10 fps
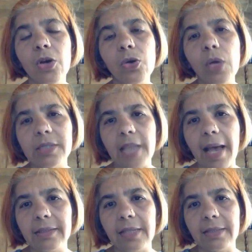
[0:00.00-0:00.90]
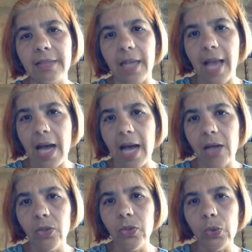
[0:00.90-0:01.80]
Who has access and
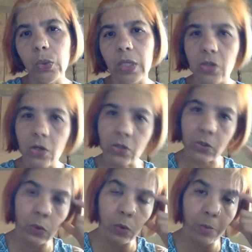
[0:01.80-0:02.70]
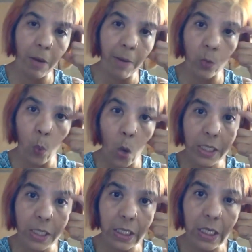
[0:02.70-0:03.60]
how, who can talk to whom about what.